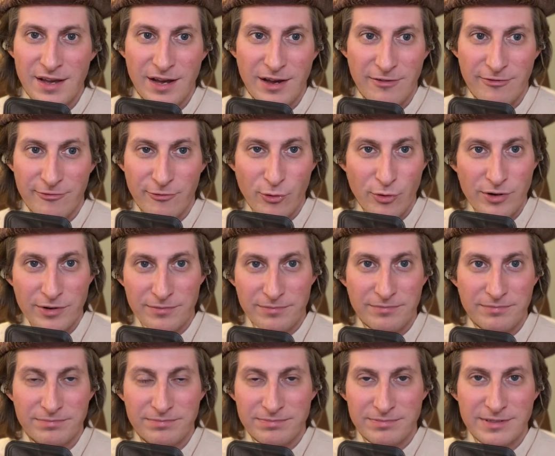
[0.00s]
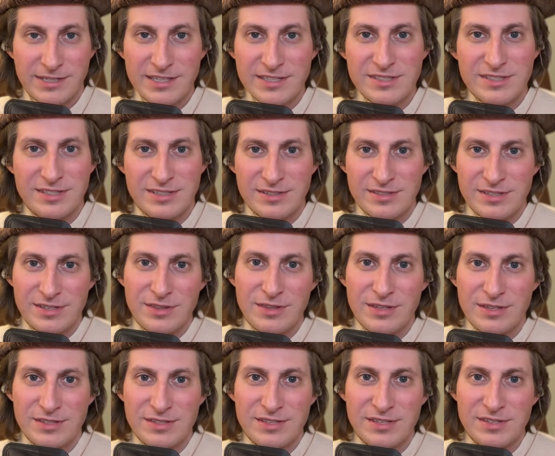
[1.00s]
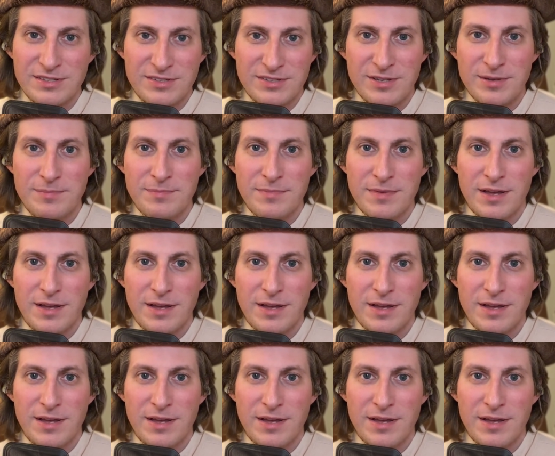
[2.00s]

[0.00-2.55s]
For distance in this system,